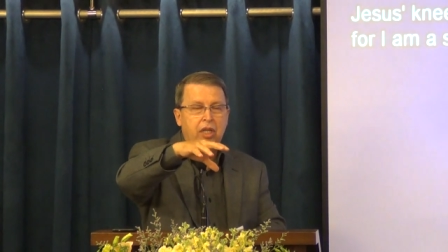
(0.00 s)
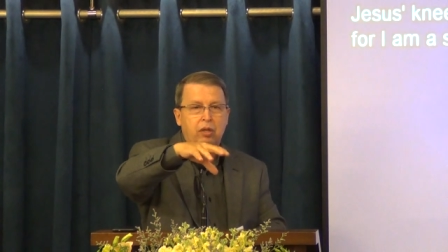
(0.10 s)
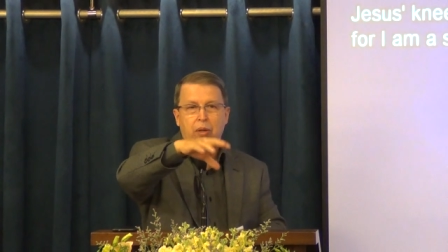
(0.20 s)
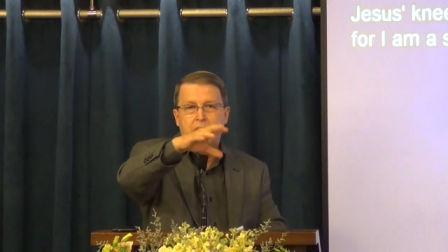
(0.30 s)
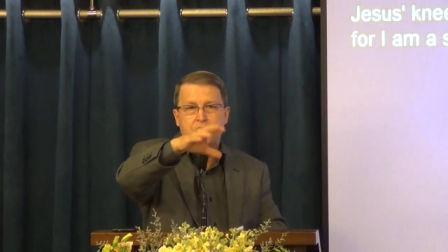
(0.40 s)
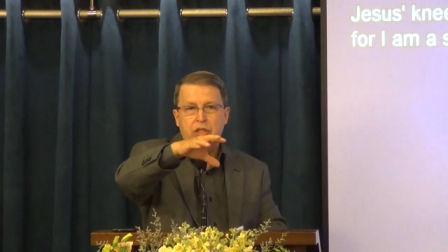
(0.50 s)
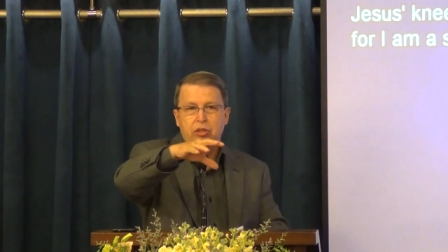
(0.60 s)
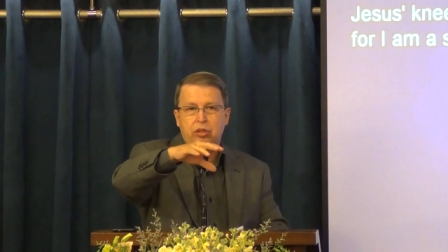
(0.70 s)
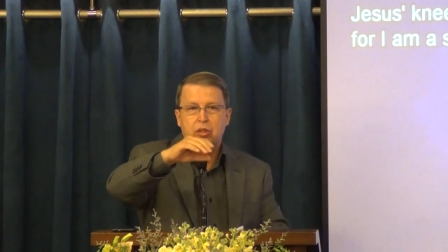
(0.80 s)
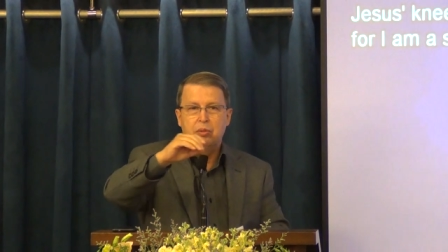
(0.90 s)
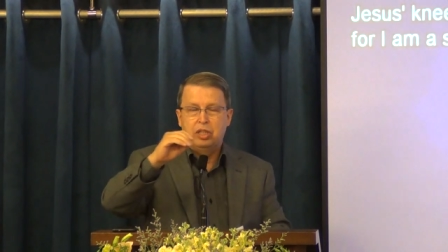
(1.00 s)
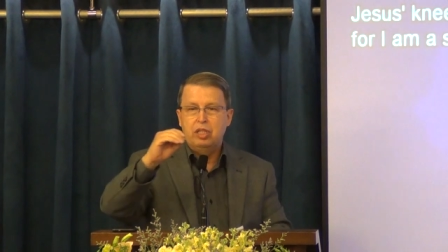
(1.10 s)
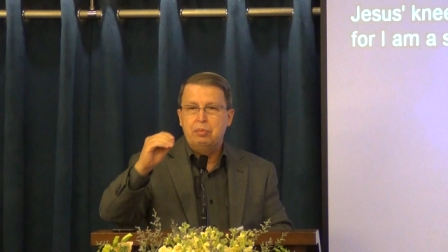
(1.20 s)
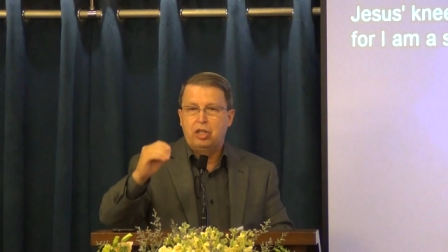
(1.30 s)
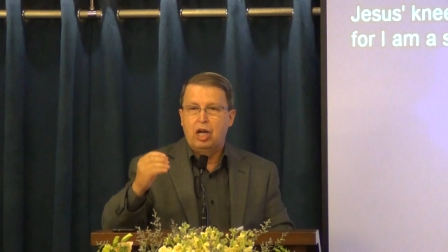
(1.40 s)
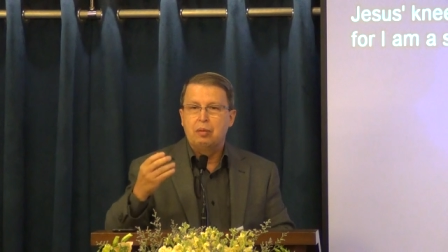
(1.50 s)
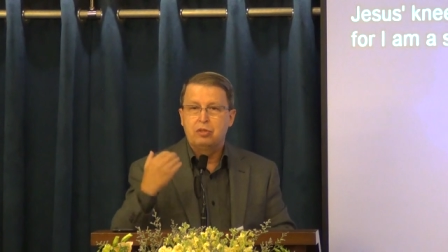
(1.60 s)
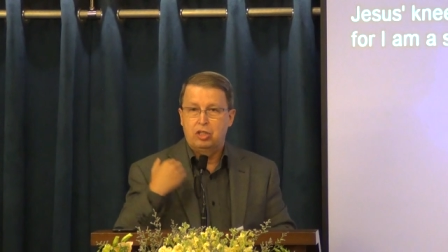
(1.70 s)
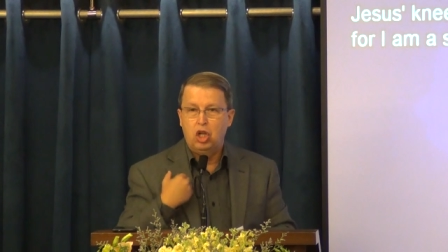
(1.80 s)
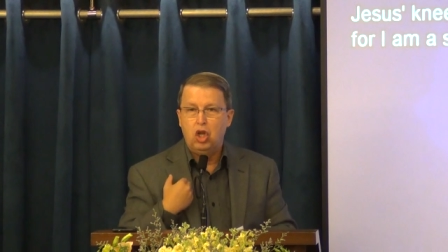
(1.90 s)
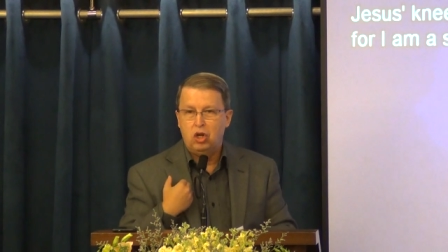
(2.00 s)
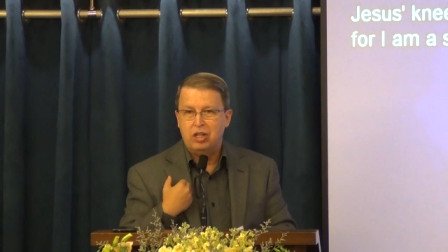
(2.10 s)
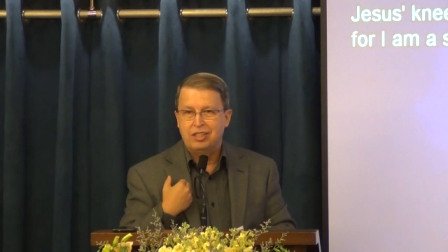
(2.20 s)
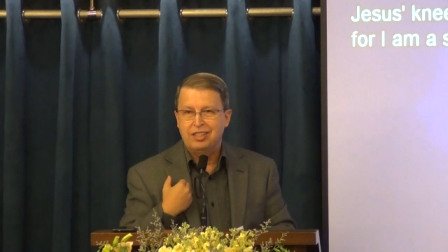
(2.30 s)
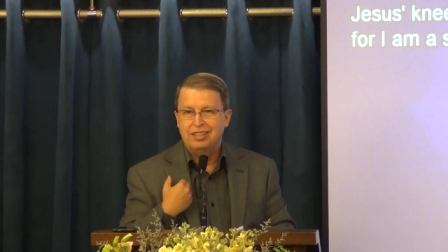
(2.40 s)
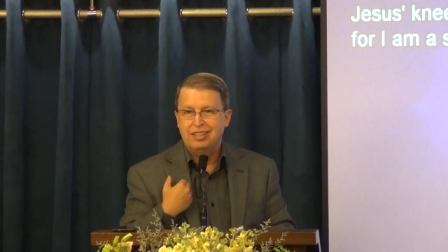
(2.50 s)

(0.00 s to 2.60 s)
religious authority, becomes Lord.